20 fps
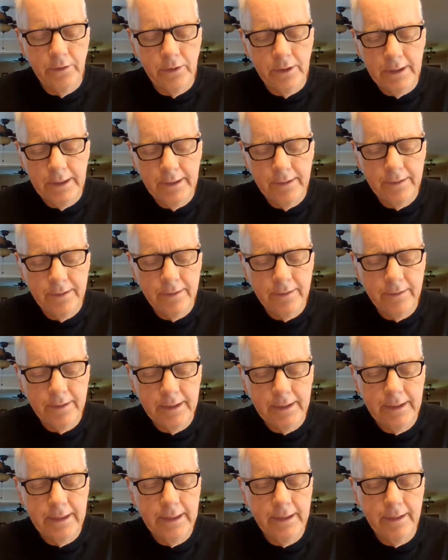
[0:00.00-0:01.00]
Jesus
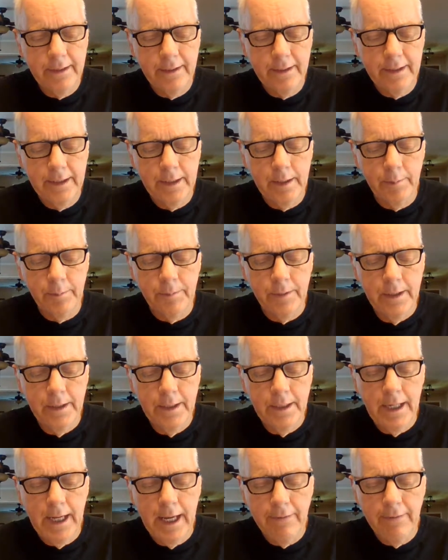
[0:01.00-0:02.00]
said unto them,
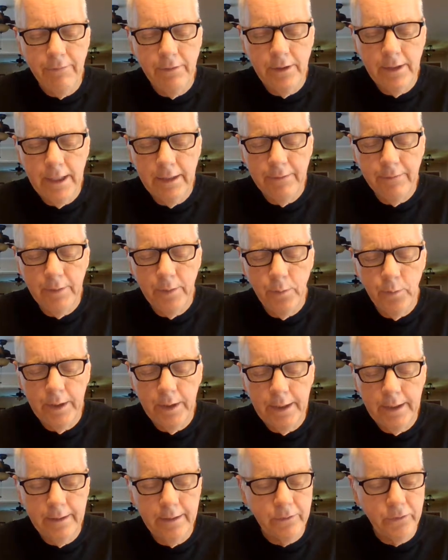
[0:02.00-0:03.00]
Have you never
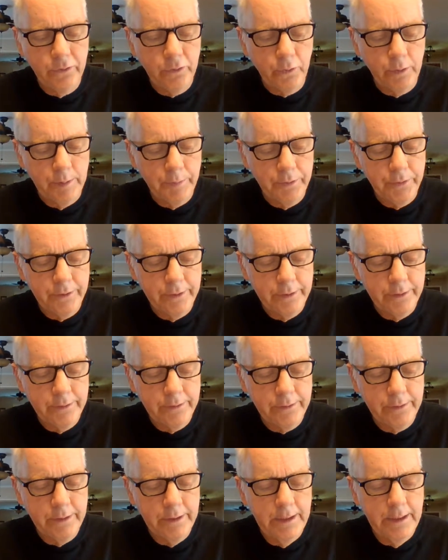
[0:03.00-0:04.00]
read the
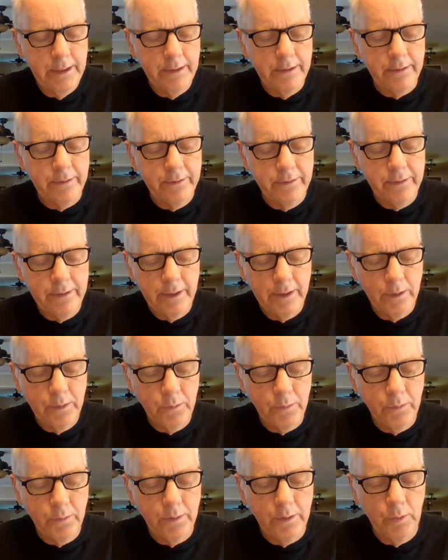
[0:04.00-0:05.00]
scriptures? The
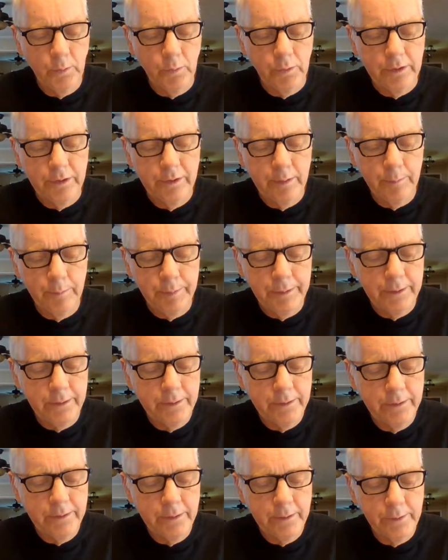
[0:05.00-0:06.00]
stone which the
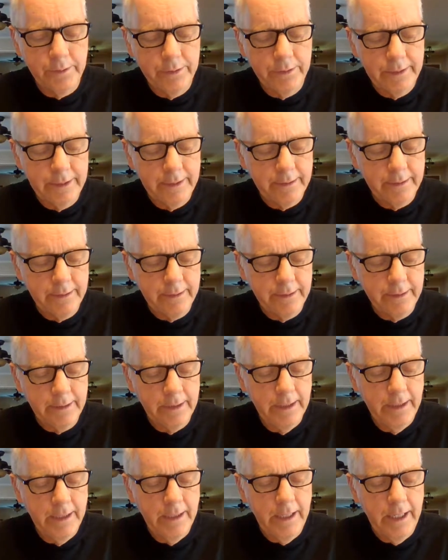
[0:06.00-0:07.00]
builders rejected
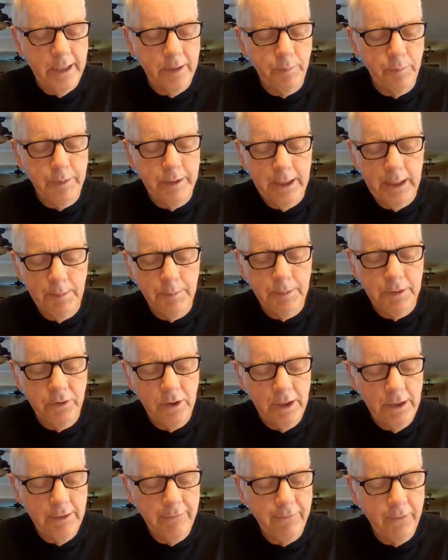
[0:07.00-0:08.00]
has become the
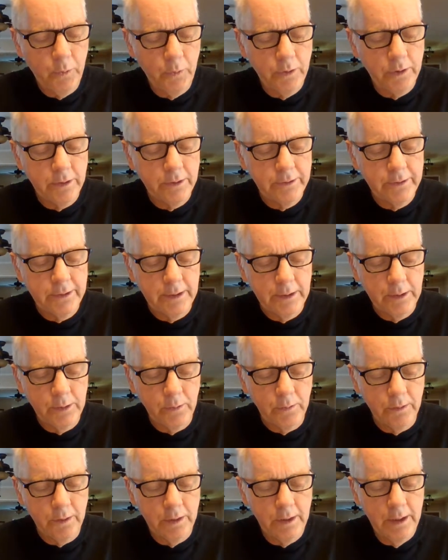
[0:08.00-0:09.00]
chief
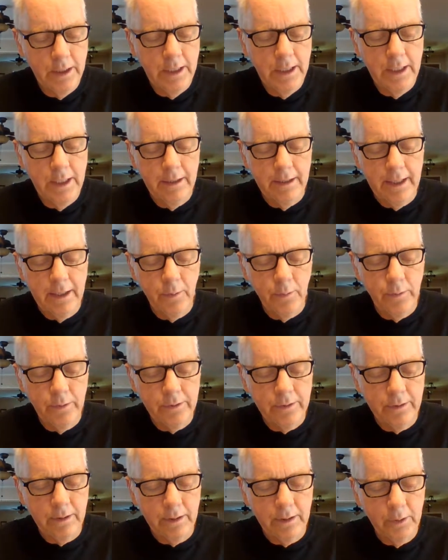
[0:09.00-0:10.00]
cornerstone. That
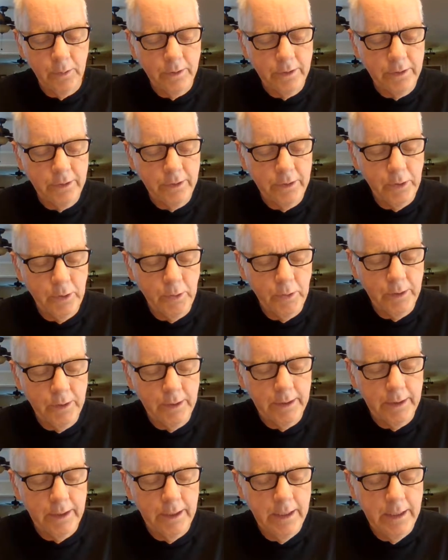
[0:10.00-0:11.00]
was the Lord's
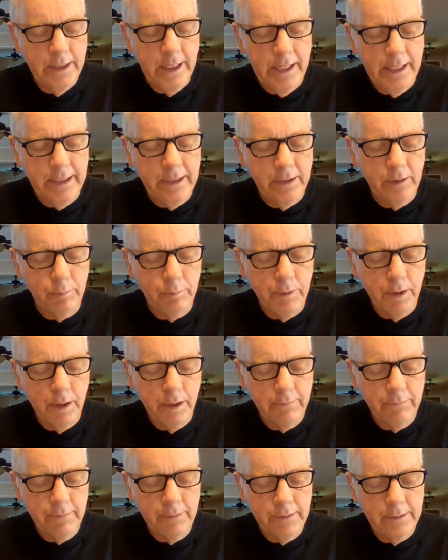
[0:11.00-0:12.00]
doing, and is
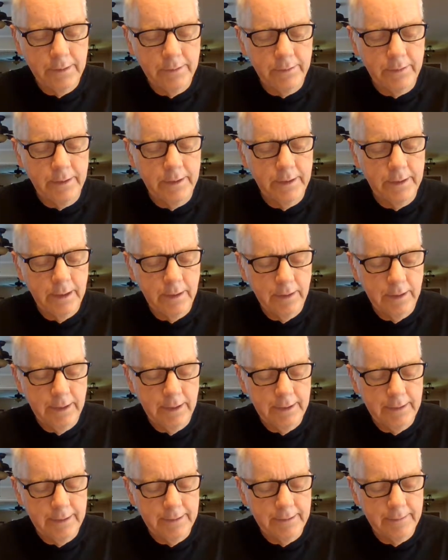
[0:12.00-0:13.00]
marvelous in our
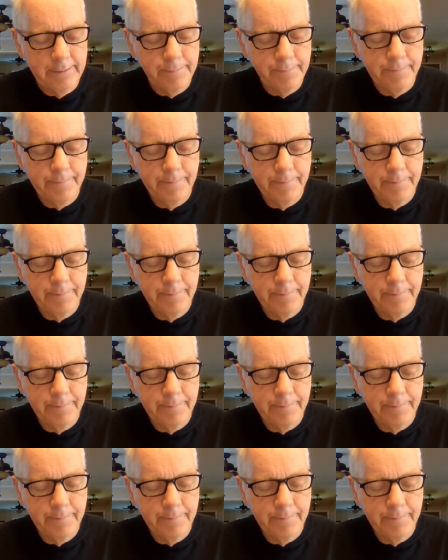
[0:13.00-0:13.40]
eyes.